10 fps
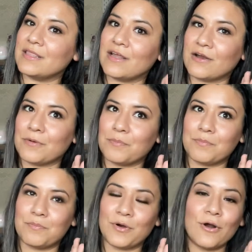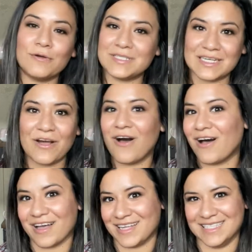their pros and
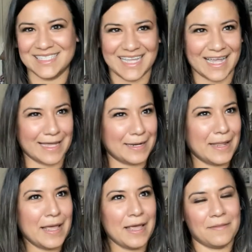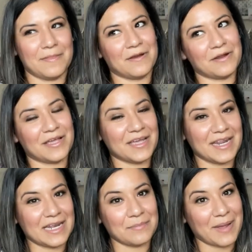cons and their good
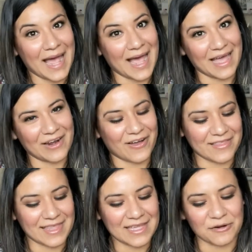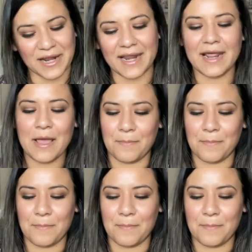and bad on the internet,